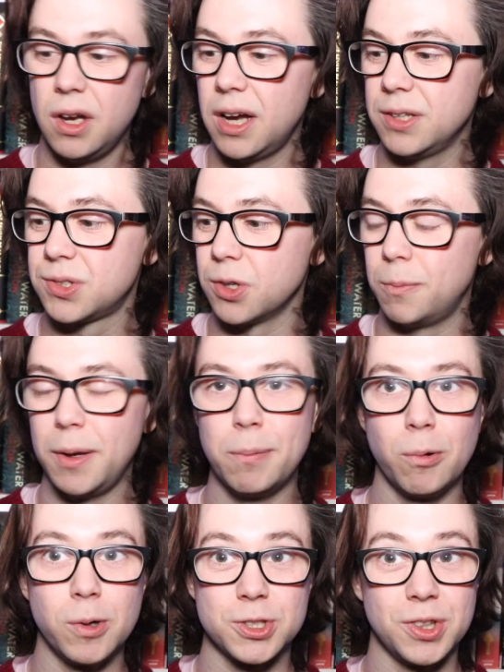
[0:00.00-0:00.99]
And so
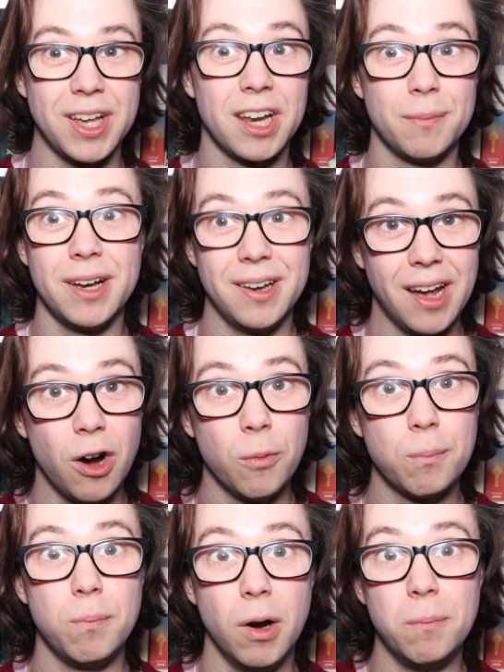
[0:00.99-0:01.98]
people watching the anime are now